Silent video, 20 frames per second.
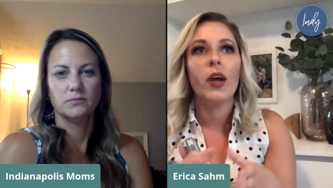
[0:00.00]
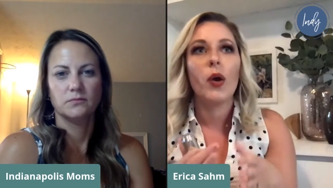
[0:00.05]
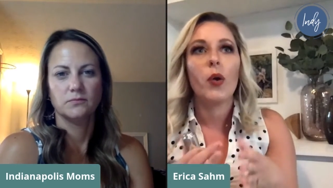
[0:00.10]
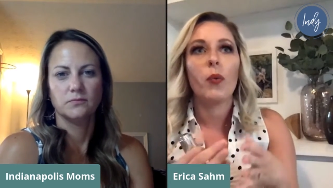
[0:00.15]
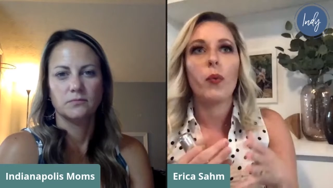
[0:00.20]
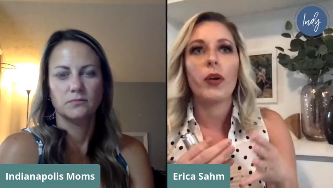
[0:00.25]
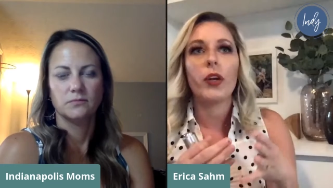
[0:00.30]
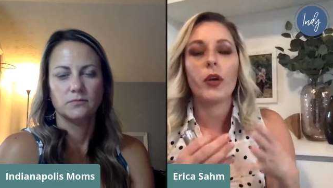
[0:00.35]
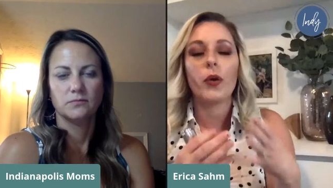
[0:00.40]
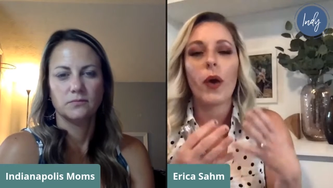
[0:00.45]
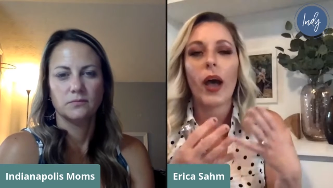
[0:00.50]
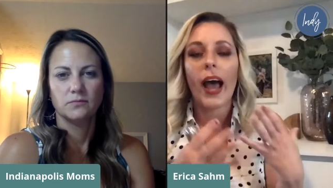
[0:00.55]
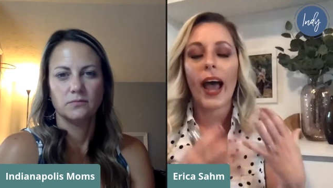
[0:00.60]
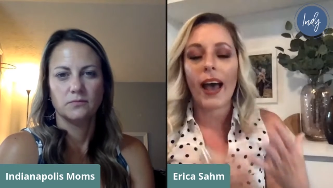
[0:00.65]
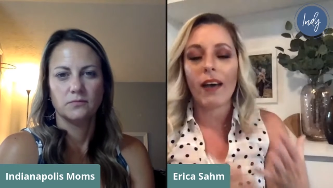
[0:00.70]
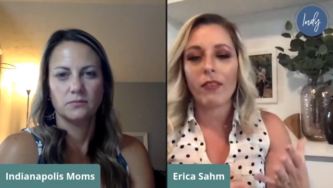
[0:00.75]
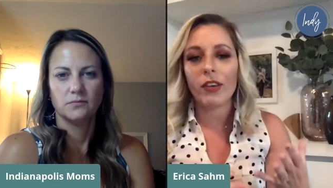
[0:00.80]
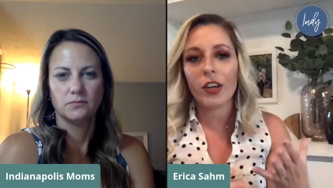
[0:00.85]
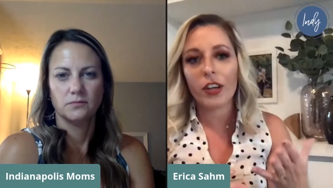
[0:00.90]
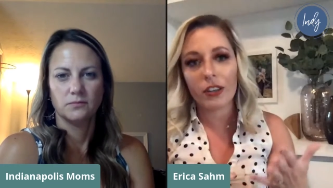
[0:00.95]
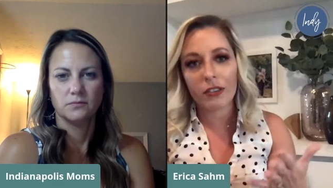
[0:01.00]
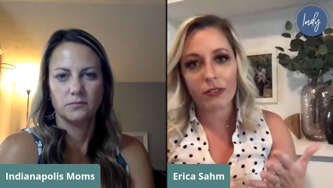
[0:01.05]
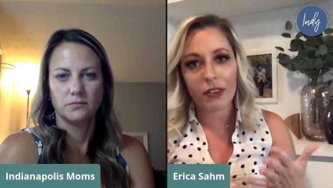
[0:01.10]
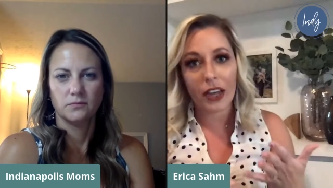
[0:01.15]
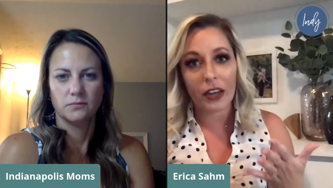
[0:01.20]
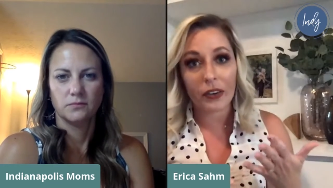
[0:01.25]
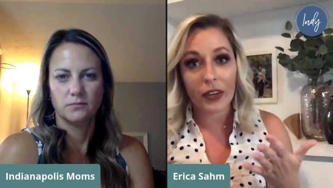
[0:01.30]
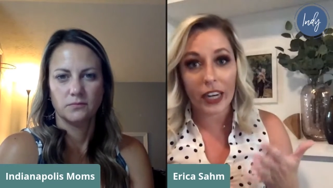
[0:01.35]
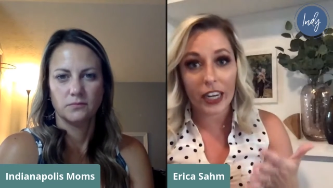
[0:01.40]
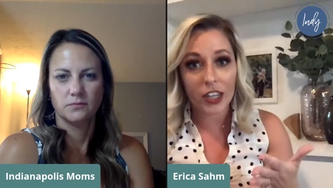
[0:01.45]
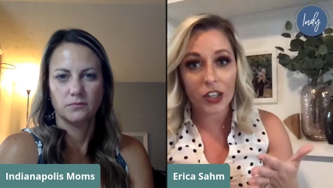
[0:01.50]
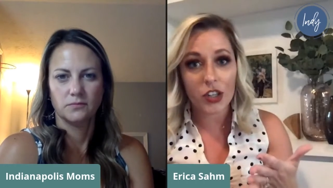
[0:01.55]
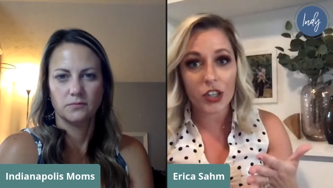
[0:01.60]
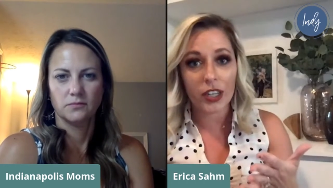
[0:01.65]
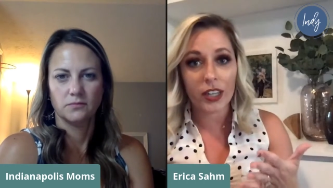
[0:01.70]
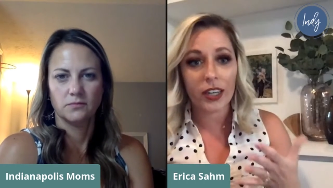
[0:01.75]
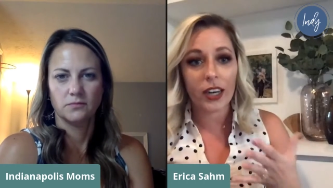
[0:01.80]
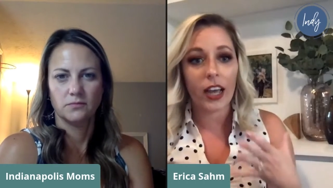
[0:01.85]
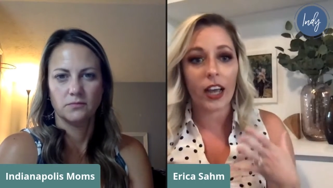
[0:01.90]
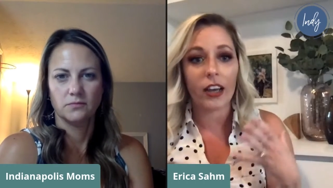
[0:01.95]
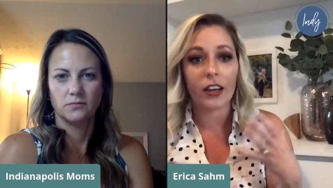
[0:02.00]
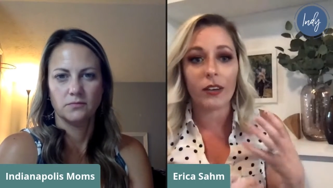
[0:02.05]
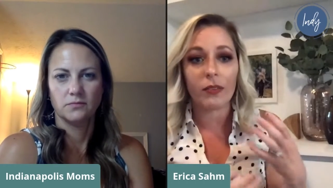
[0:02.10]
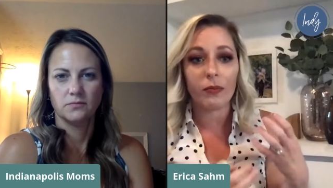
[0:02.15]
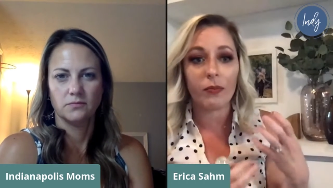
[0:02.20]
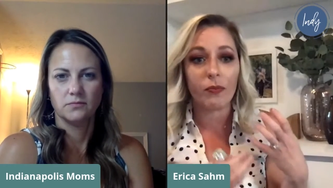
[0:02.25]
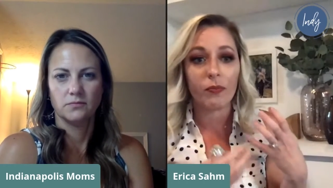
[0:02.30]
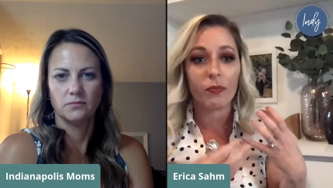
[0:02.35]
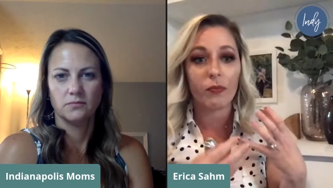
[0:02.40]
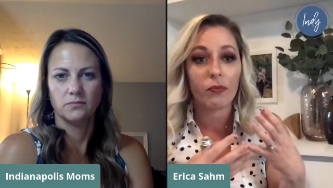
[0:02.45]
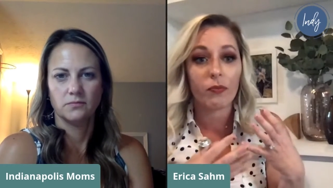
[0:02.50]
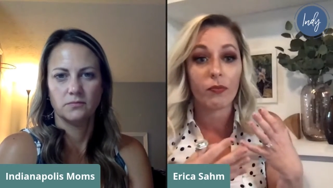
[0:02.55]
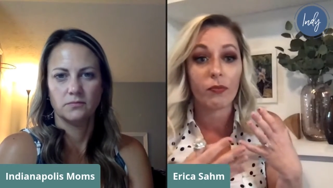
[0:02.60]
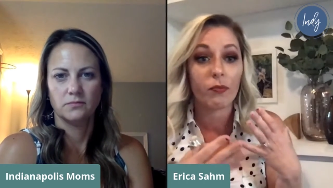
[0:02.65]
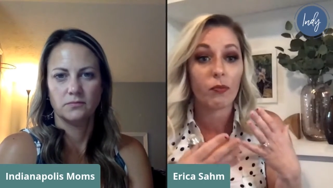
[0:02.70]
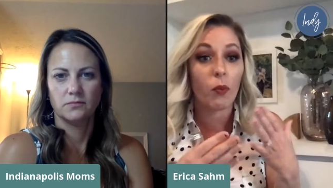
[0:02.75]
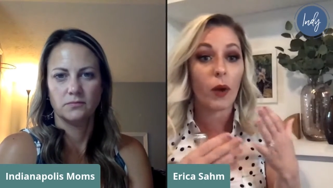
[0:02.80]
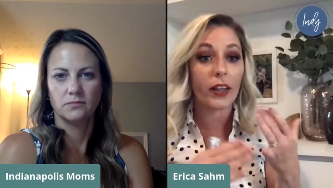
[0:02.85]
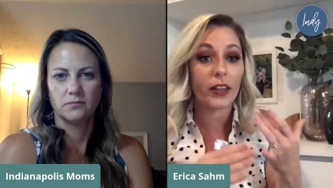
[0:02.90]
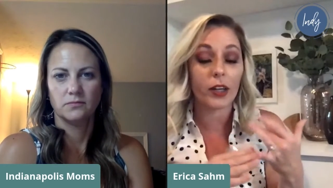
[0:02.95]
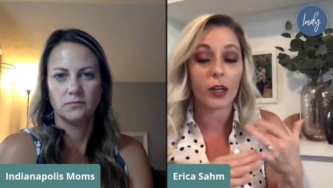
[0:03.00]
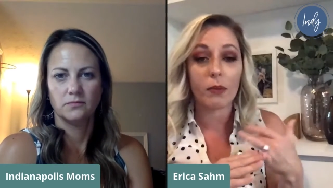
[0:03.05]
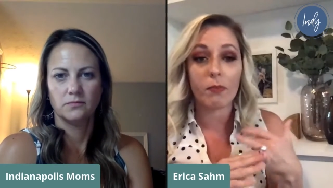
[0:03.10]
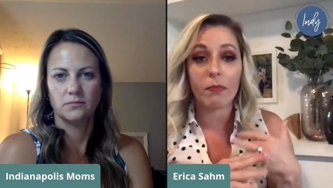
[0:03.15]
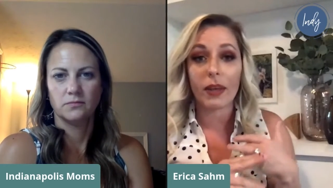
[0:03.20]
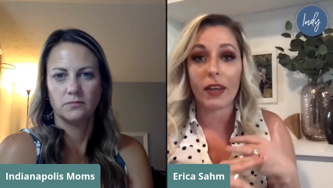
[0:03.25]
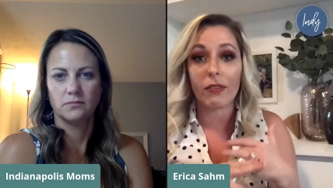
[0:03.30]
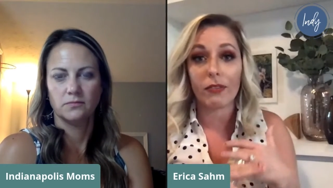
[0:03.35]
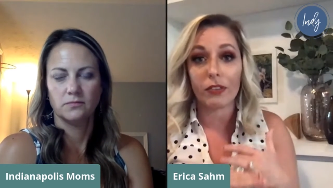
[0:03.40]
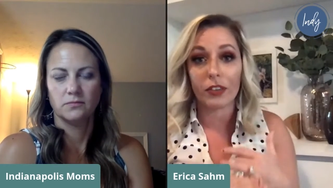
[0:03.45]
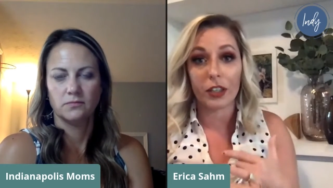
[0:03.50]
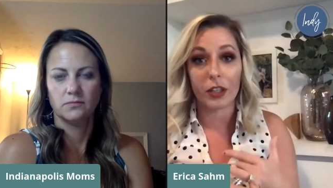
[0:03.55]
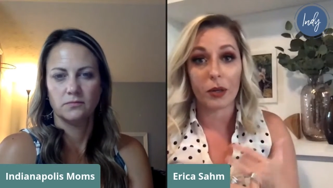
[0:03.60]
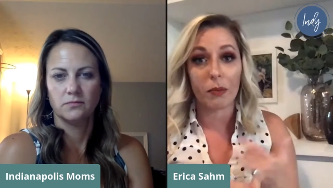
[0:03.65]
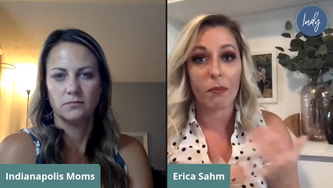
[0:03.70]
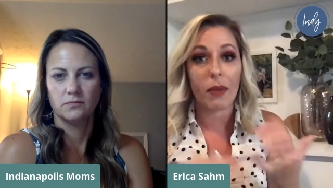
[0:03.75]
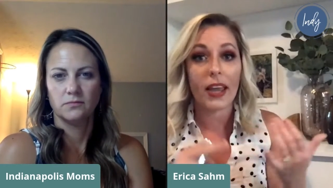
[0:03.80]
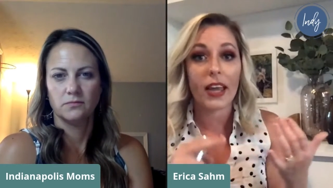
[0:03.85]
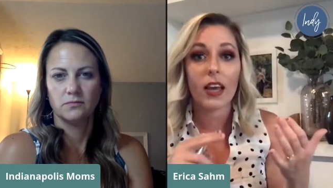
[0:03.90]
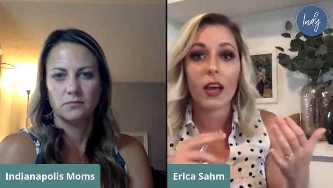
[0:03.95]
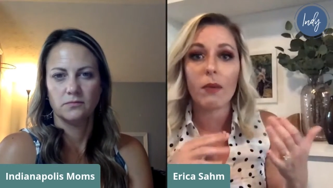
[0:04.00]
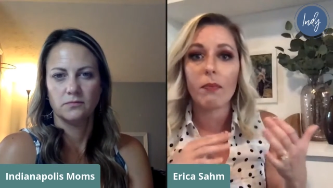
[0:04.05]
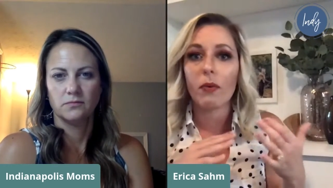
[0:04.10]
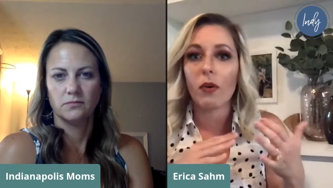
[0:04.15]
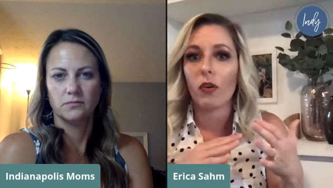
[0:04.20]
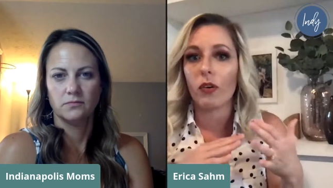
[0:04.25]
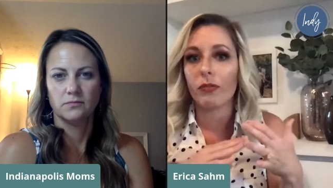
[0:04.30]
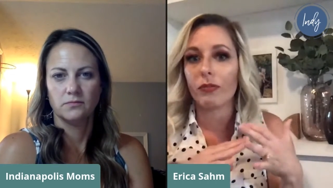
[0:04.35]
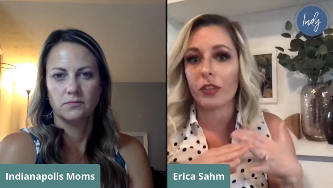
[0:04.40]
Speaker 1: when you have a good foundation, a, whether it be for your makeup or